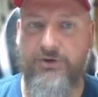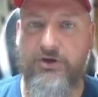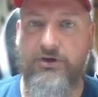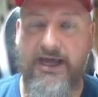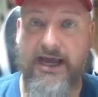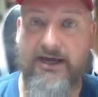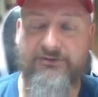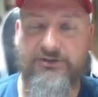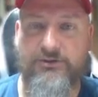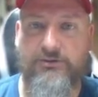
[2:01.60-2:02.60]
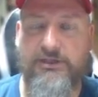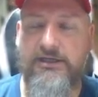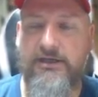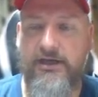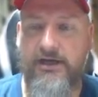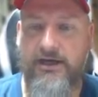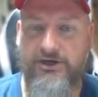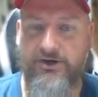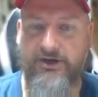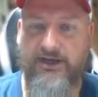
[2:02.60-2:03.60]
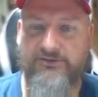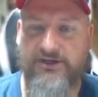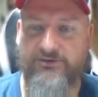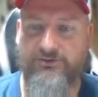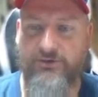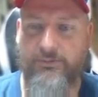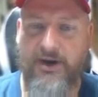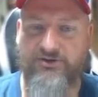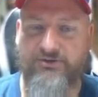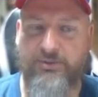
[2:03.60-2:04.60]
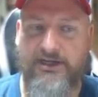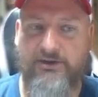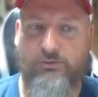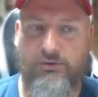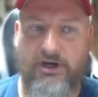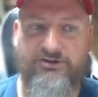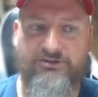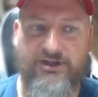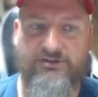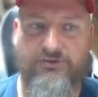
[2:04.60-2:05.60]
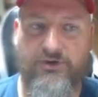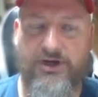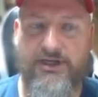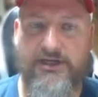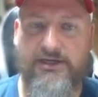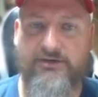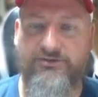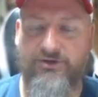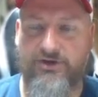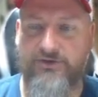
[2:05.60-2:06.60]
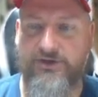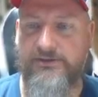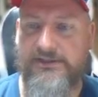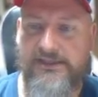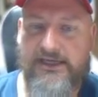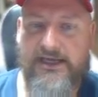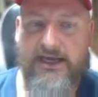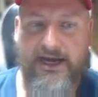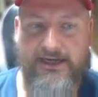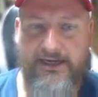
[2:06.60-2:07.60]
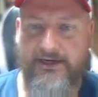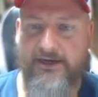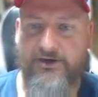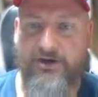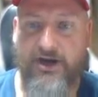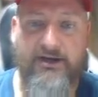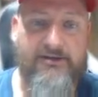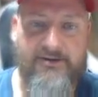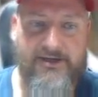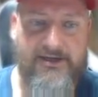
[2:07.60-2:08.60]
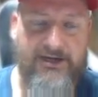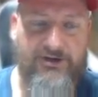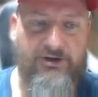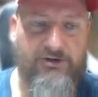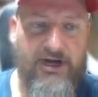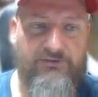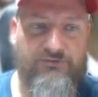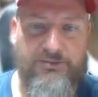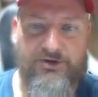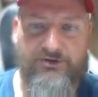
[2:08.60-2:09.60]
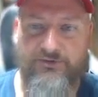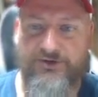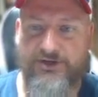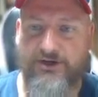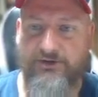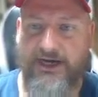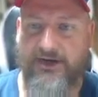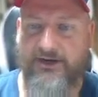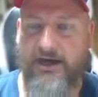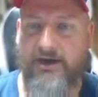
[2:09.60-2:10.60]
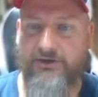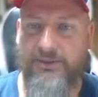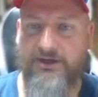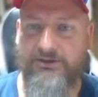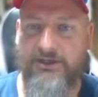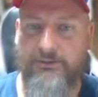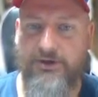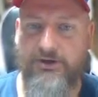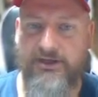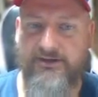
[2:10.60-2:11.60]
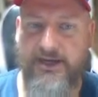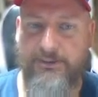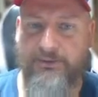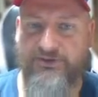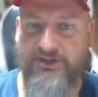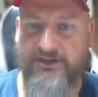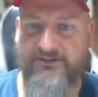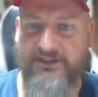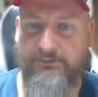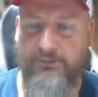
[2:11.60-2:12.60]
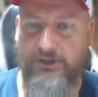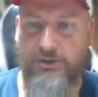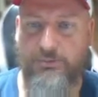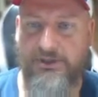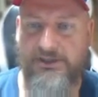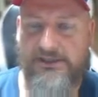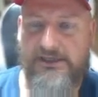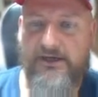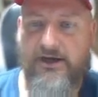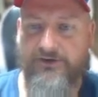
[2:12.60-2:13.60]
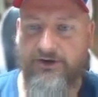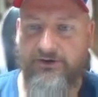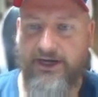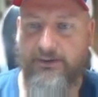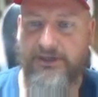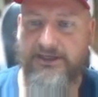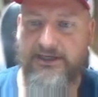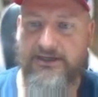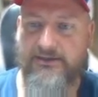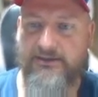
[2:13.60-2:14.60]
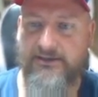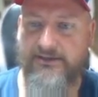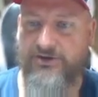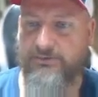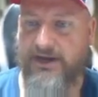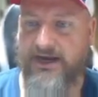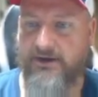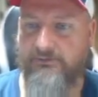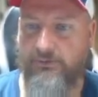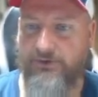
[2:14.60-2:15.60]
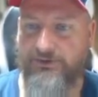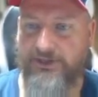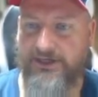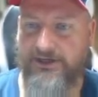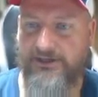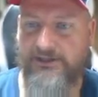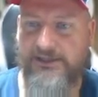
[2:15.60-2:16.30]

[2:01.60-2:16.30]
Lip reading: going to have to, you're going to have an external power supply that runs just for the server. And then you're going to connect your ground from your server to the ground of the Pico W to keep it within the same loop of the ground. But then continue back on what we're doing here.